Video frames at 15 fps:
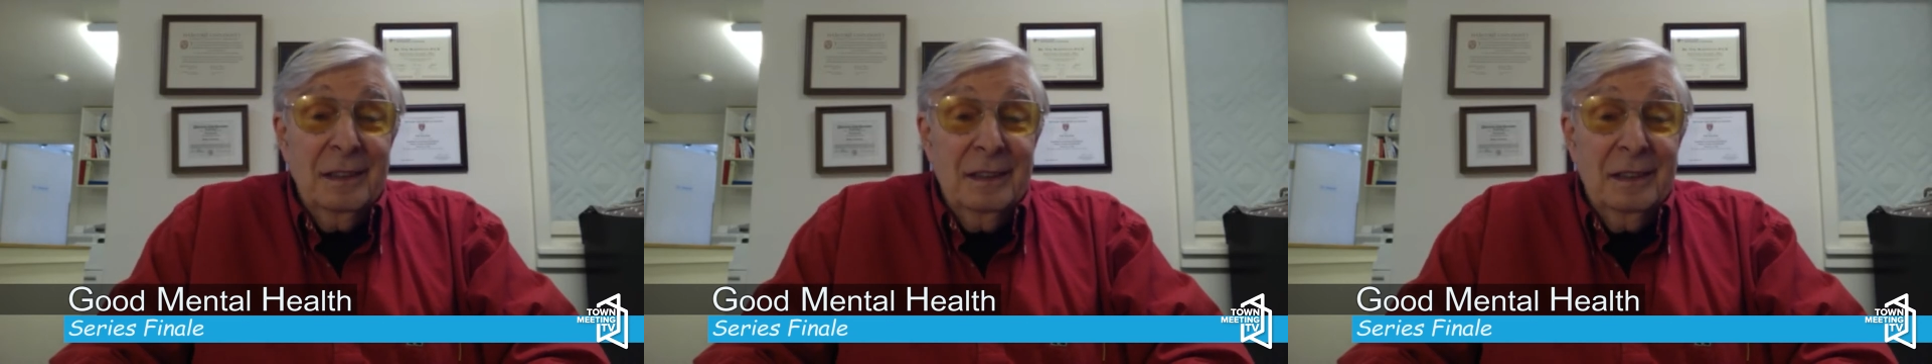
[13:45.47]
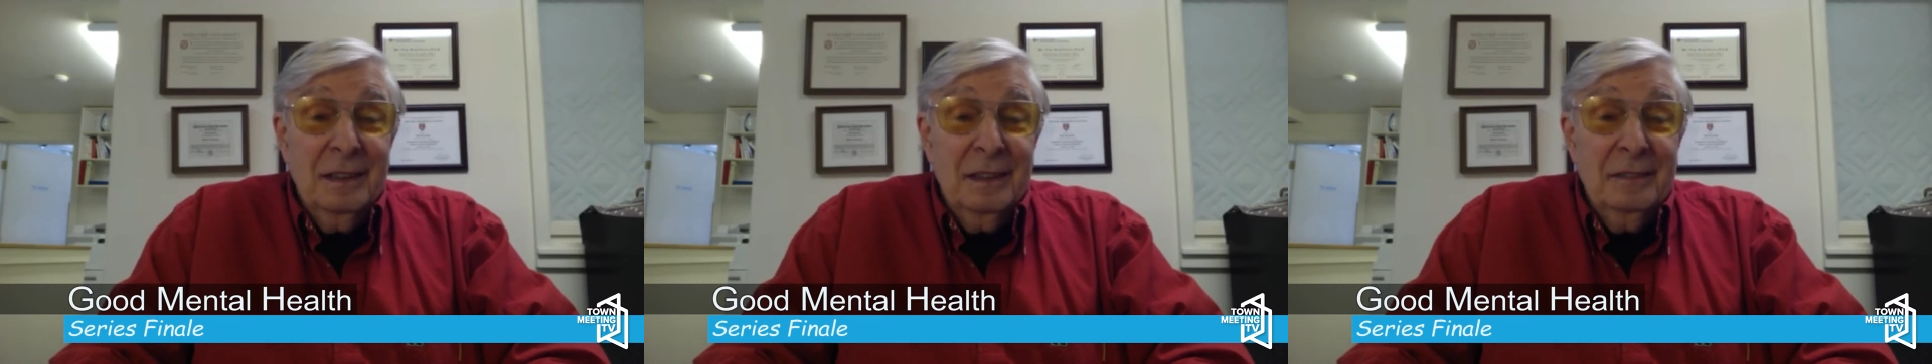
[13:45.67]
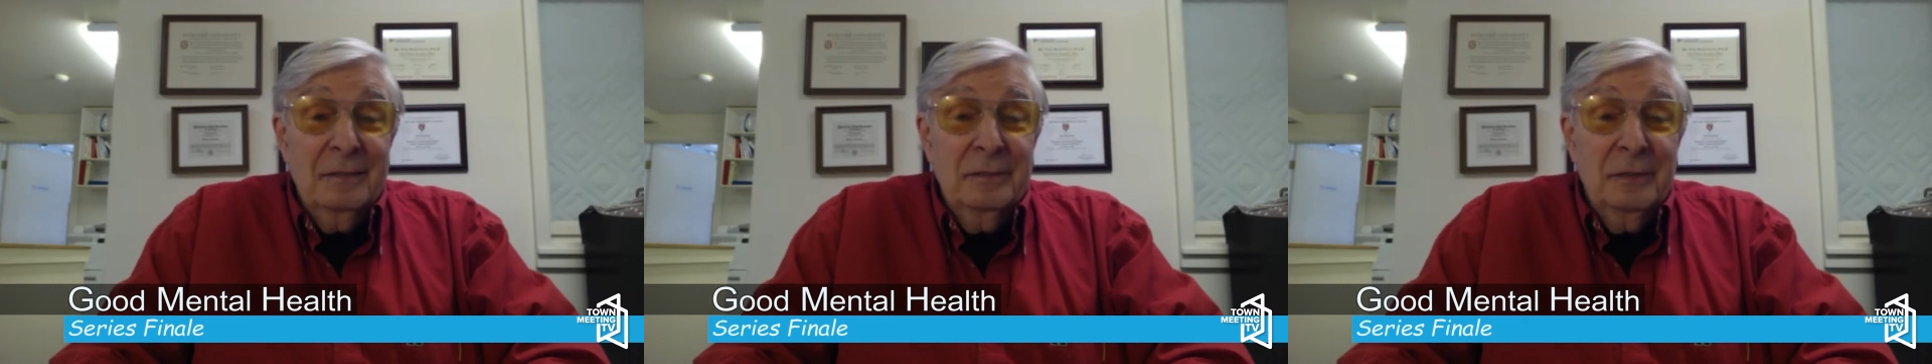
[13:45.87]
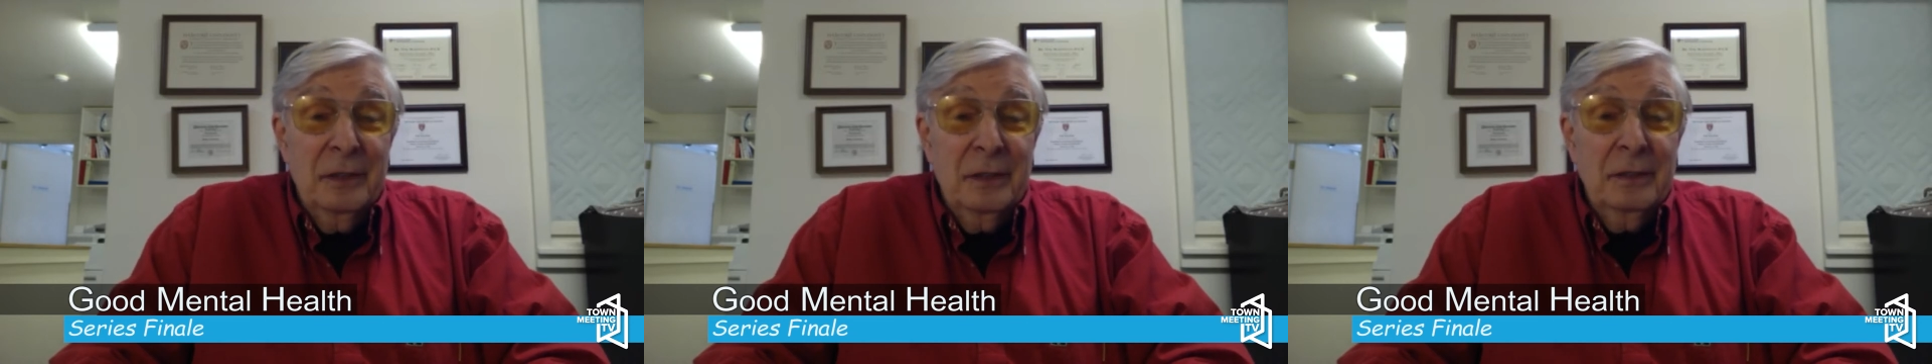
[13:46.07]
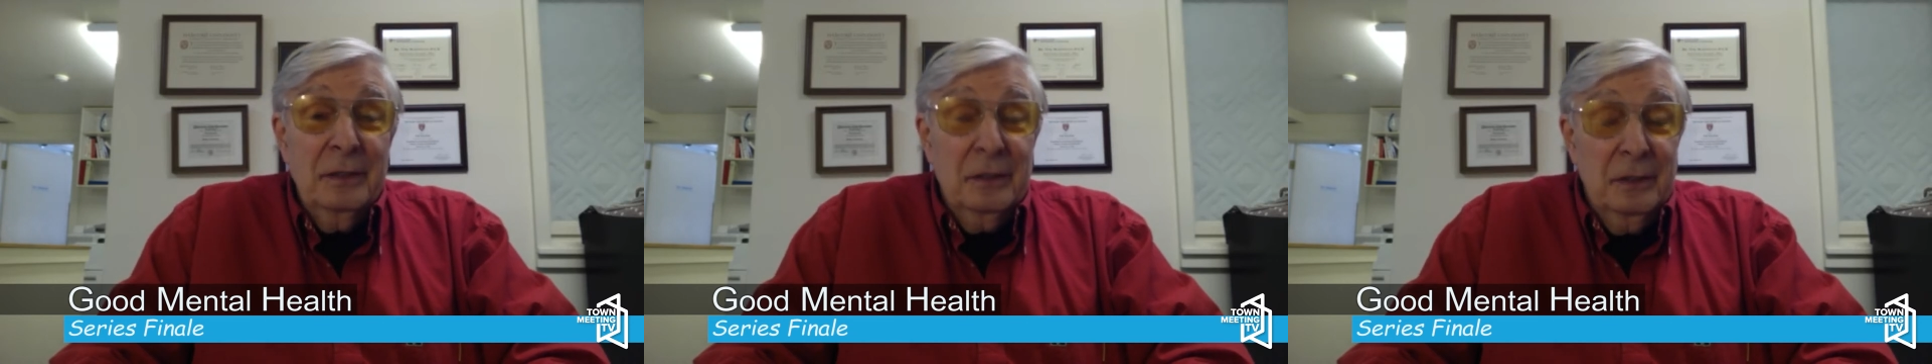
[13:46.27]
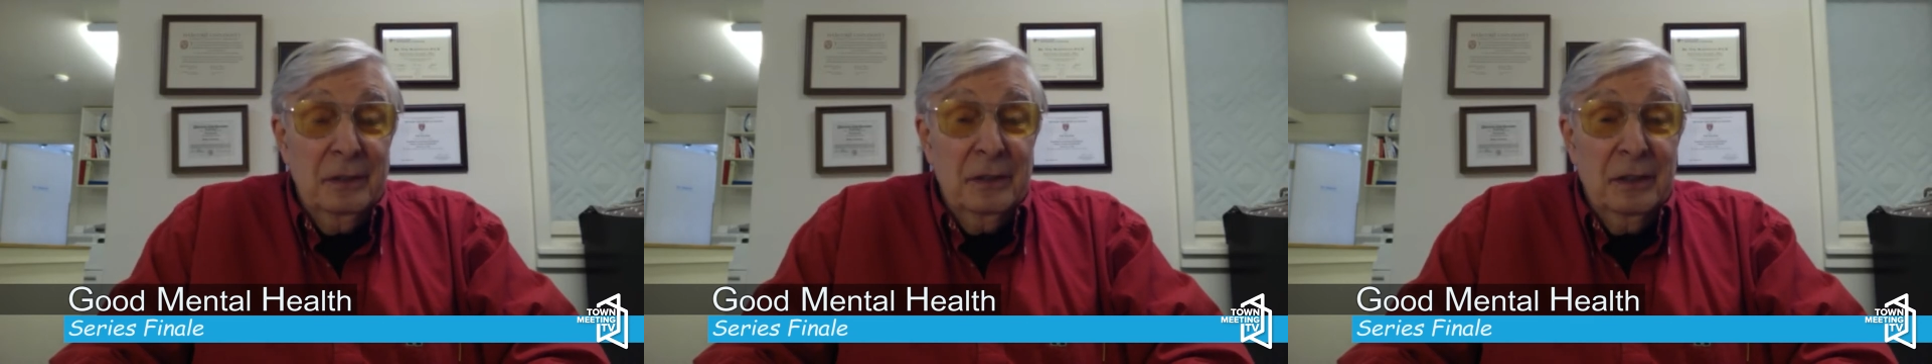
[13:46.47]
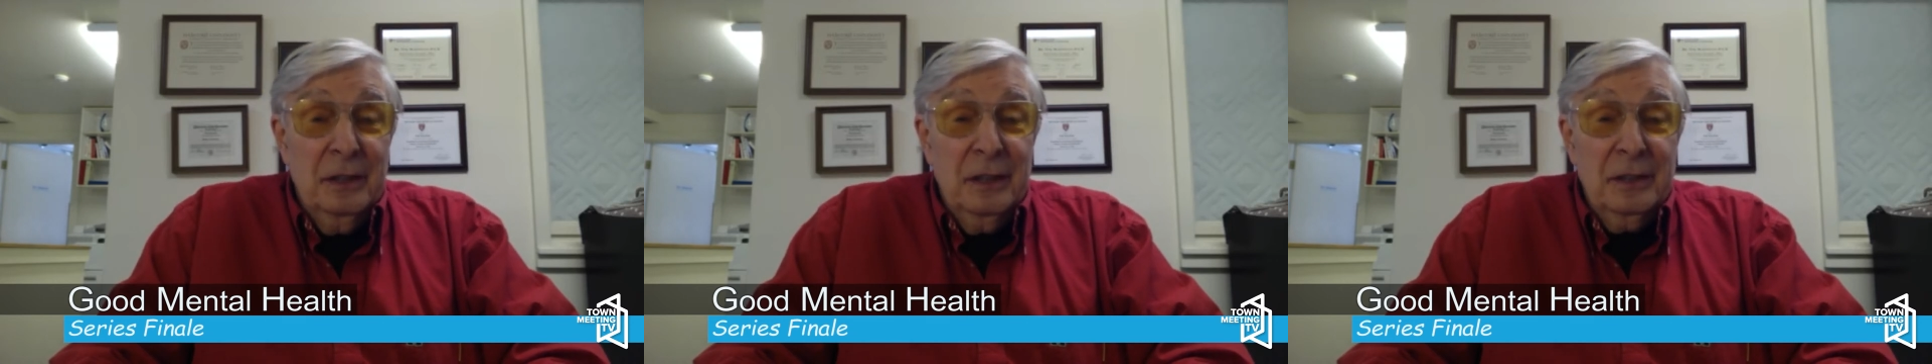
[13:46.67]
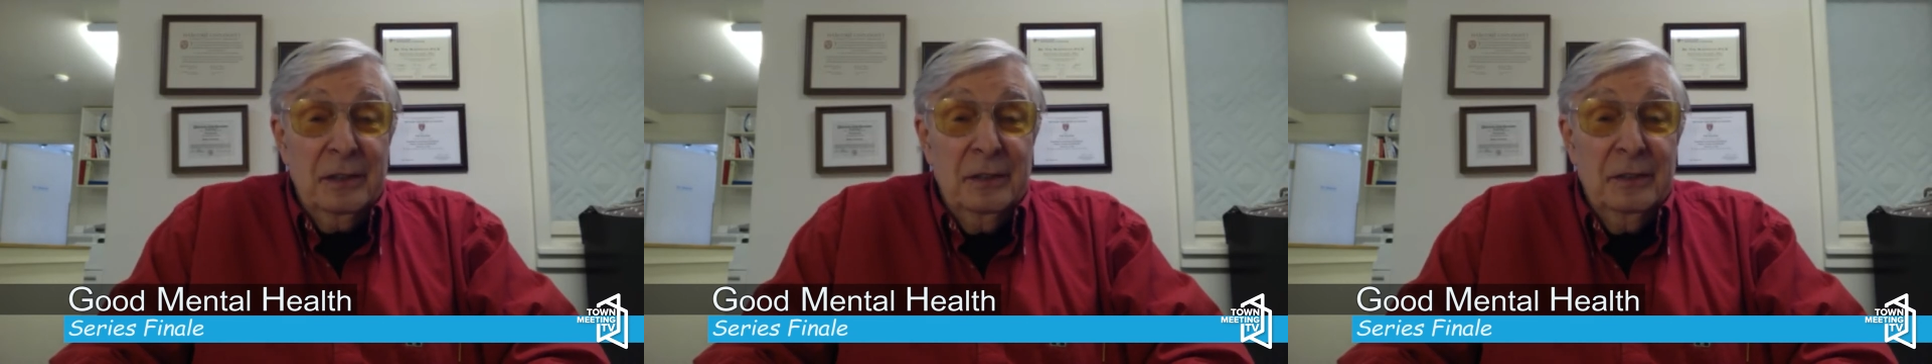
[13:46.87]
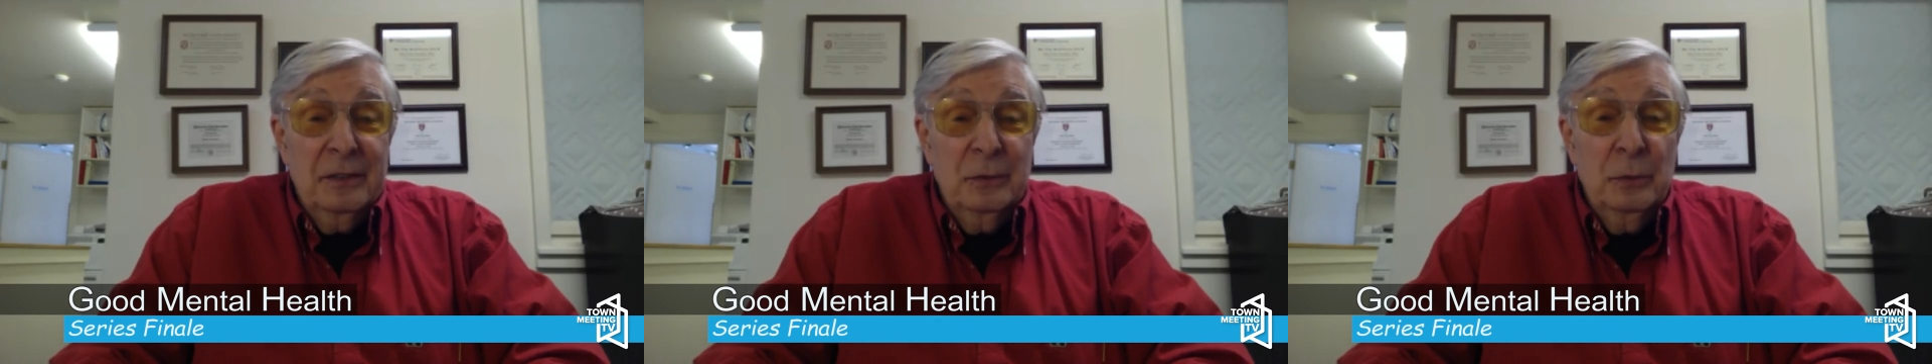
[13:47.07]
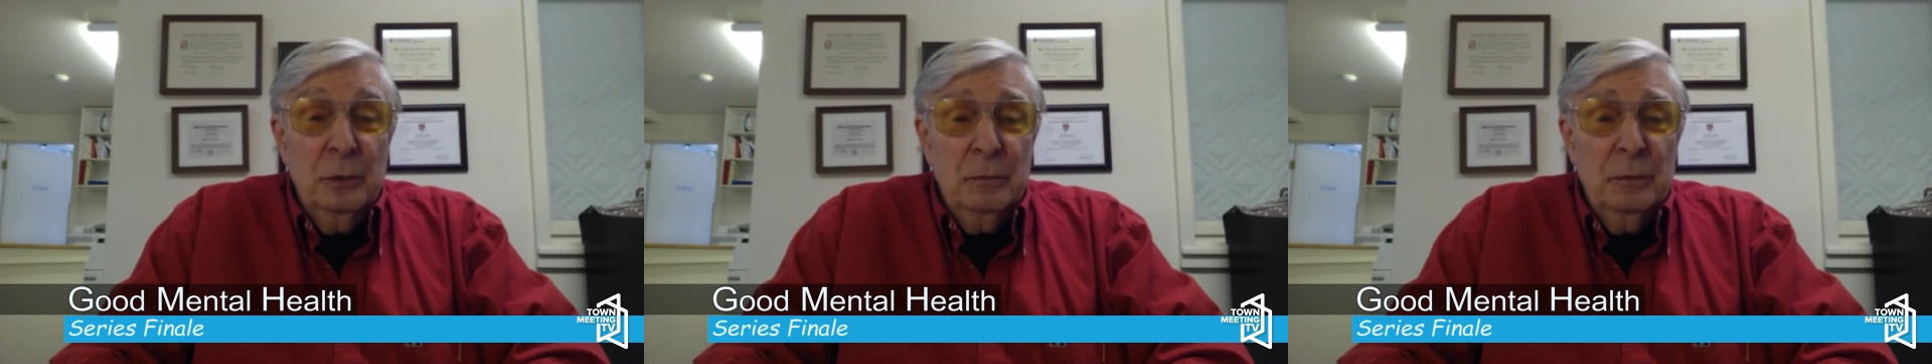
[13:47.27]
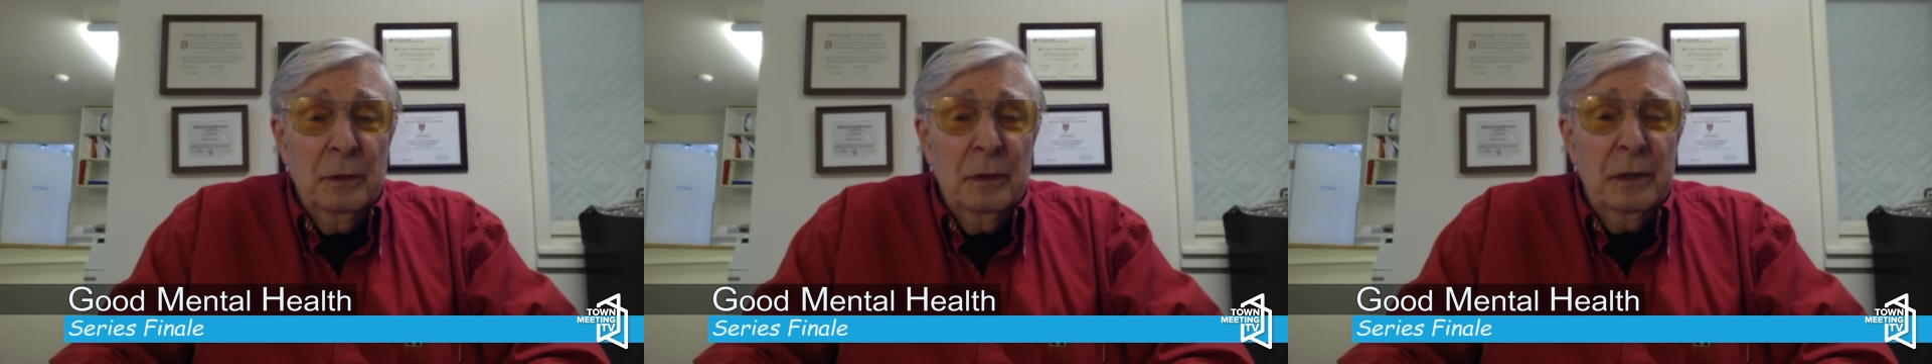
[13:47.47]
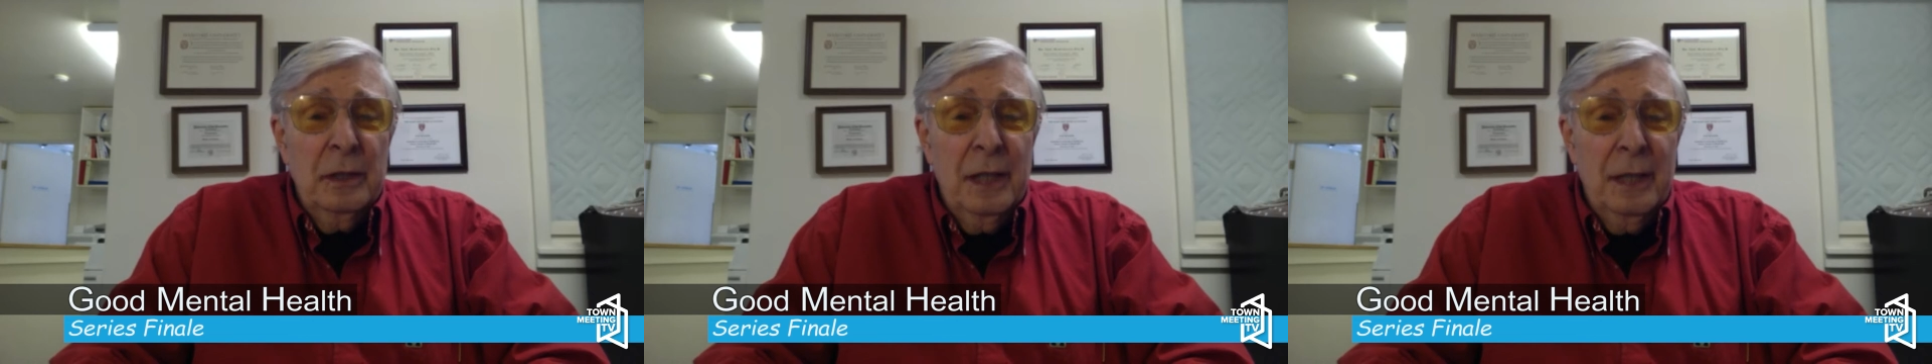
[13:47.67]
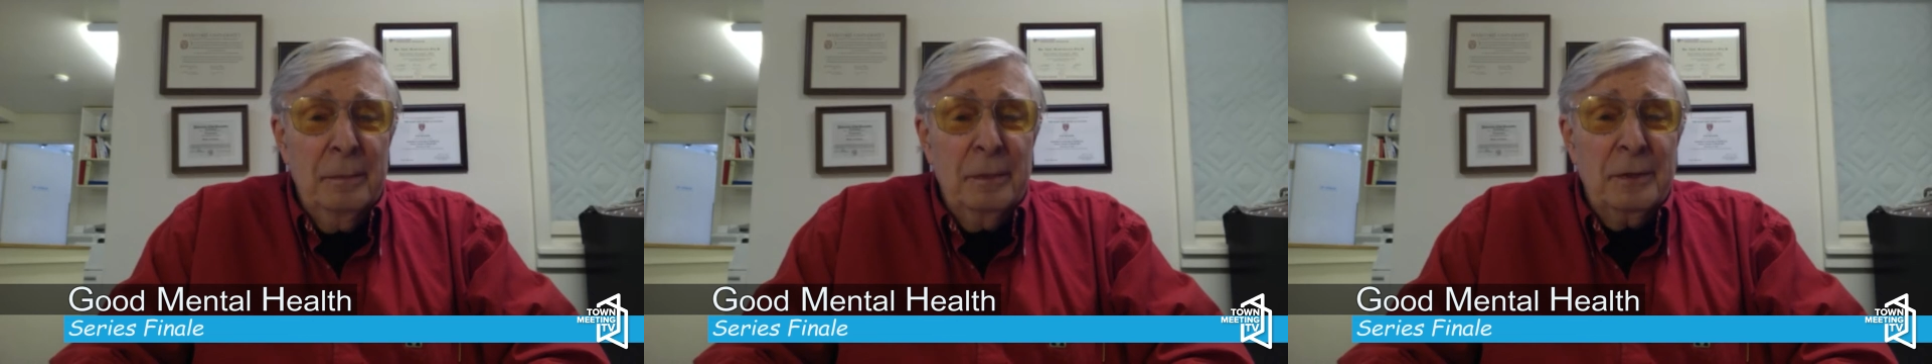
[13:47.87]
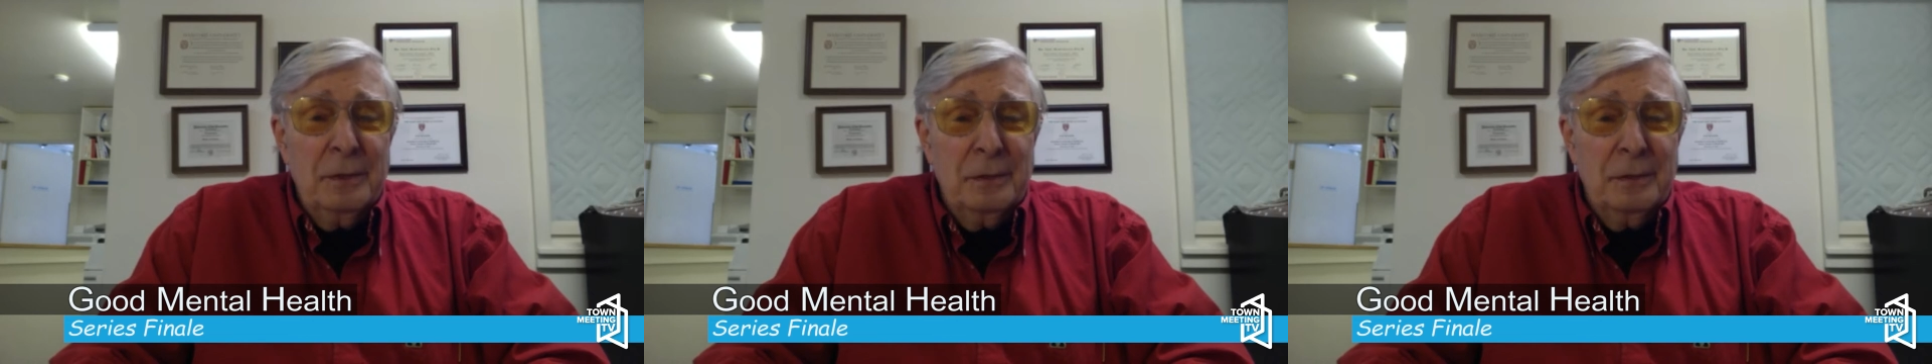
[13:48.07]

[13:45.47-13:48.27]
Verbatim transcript: had very little connection to what really happened.